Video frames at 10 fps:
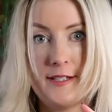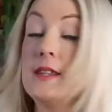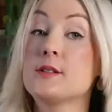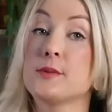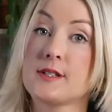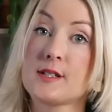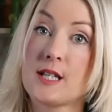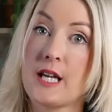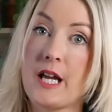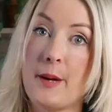I mean, this one's
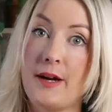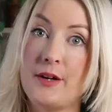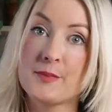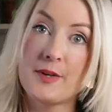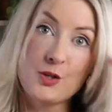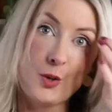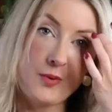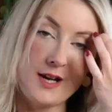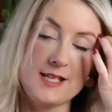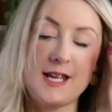come out as my top
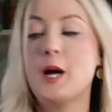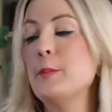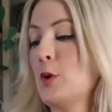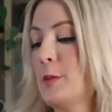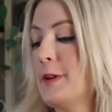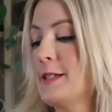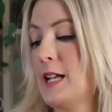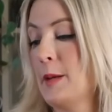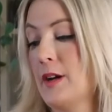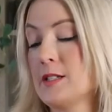rating. I'm probably
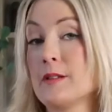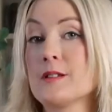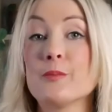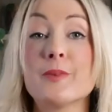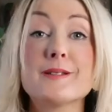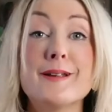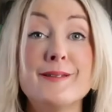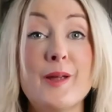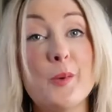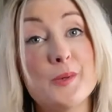slightly biased about this one because I
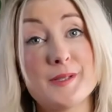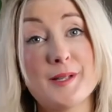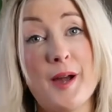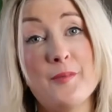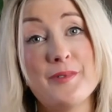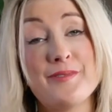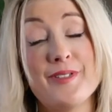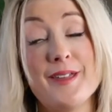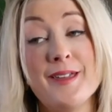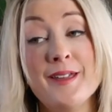know what's to come with
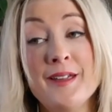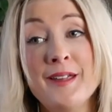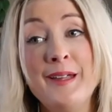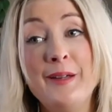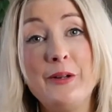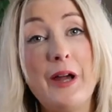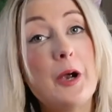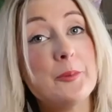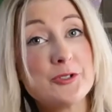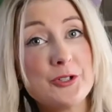the
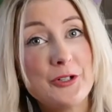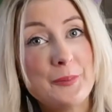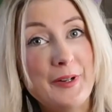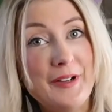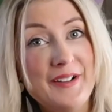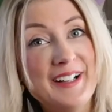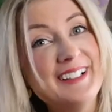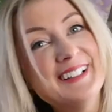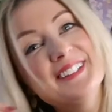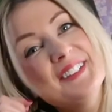caramel chocolate bar.
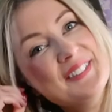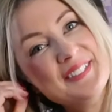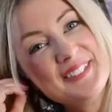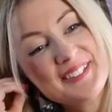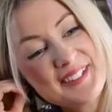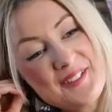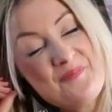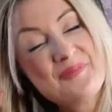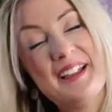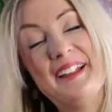
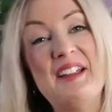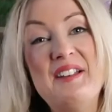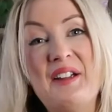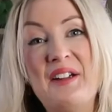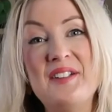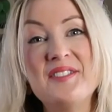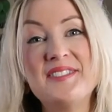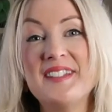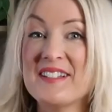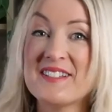And I know
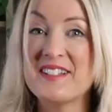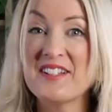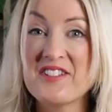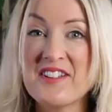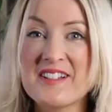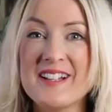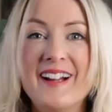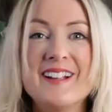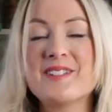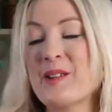that it's delicious.
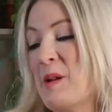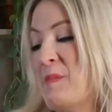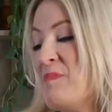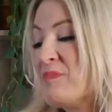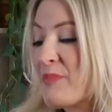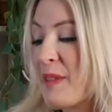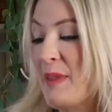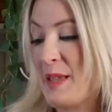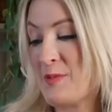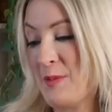So
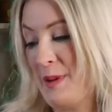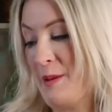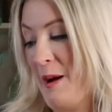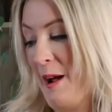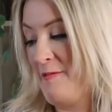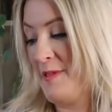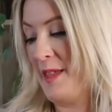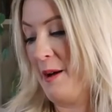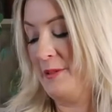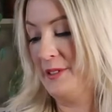that's probably why I put
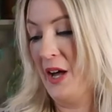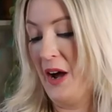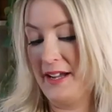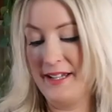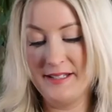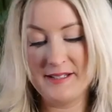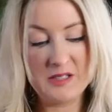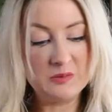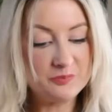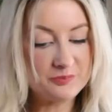that one the highest.